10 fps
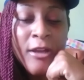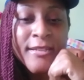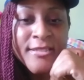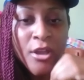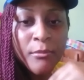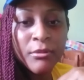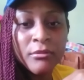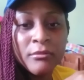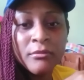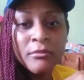
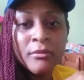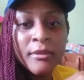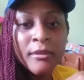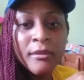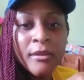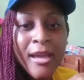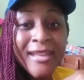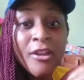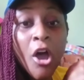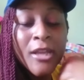undesirable
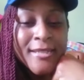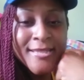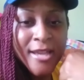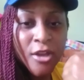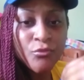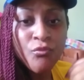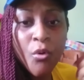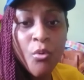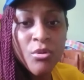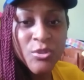and undesired
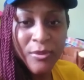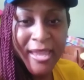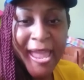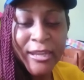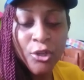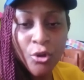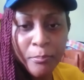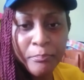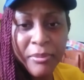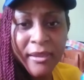roads we end
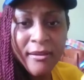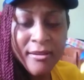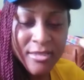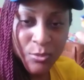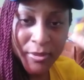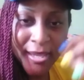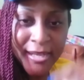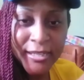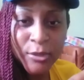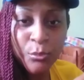up because we
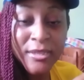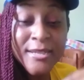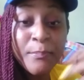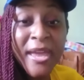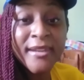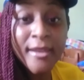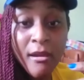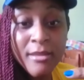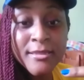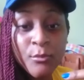
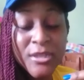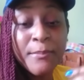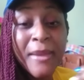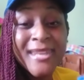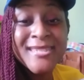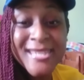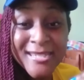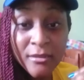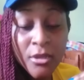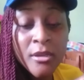
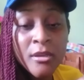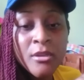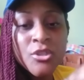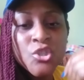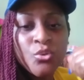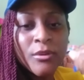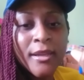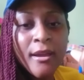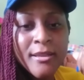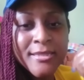depended
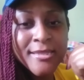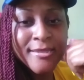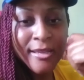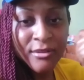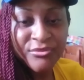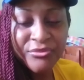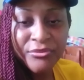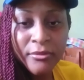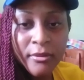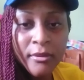solely on
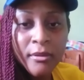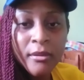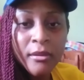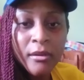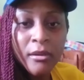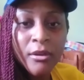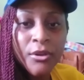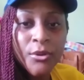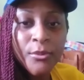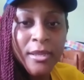self,
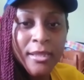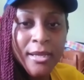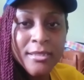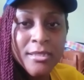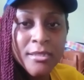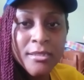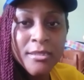not knowing that